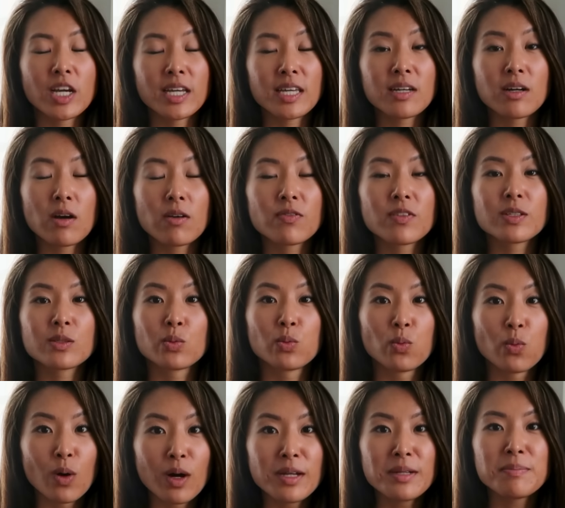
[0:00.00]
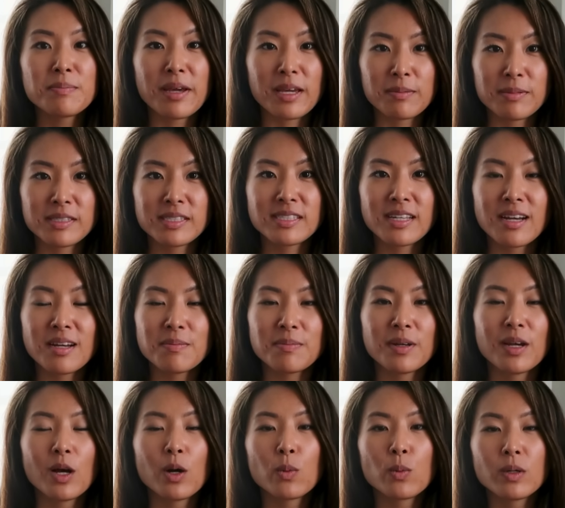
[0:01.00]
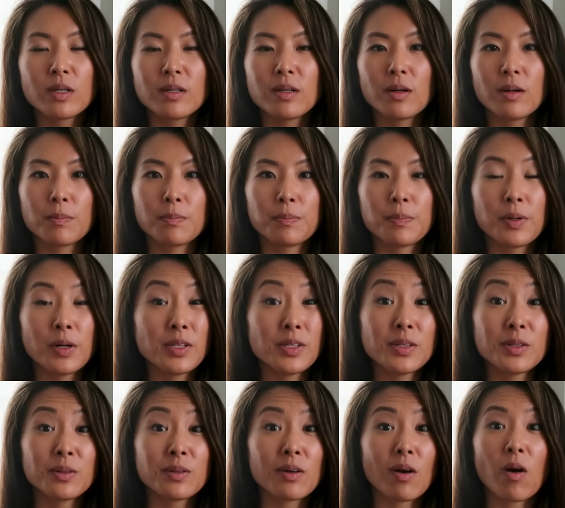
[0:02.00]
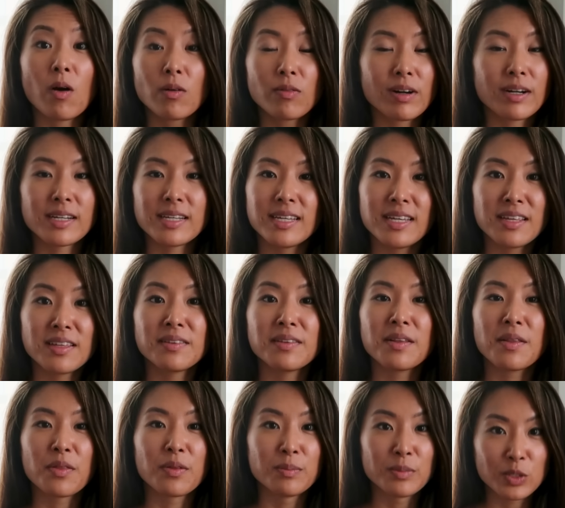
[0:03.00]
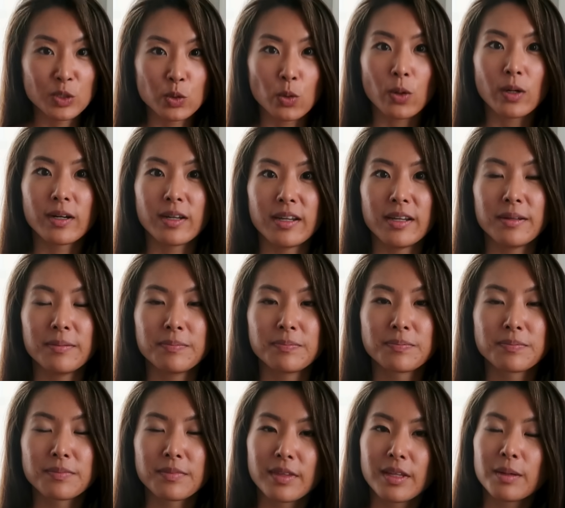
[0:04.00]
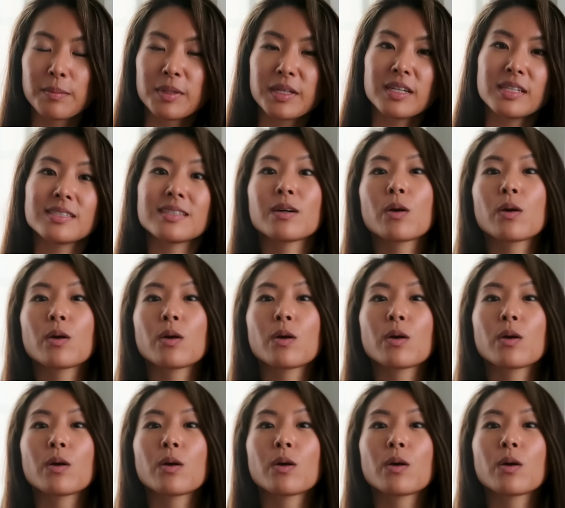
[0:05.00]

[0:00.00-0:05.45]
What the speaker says: checking off this one baby step would put you already in the majority, because